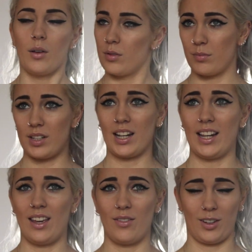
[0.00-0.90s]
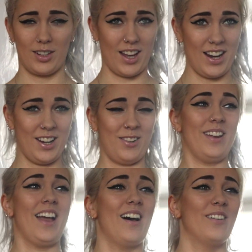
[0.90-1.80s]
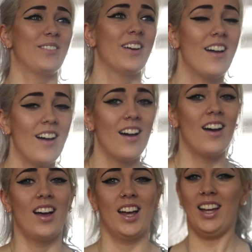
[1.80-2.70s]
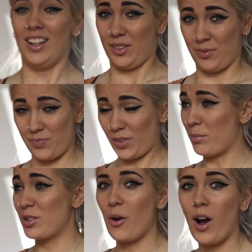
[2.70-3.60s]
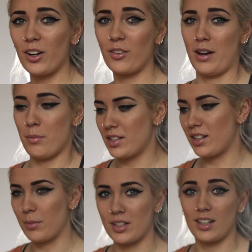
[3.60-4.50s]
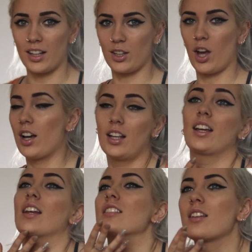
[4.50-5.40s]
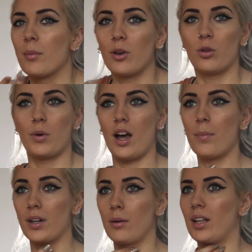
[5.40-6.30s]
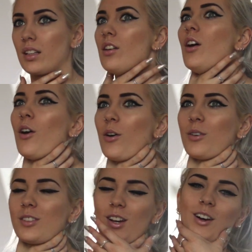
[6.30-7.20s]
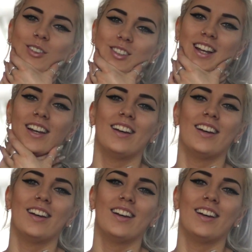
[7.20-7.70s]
wasn't particularly even because I literally have. I'm so hungry, my stomach's like gurgling and it's coming all the way up and I'm like, no, don't.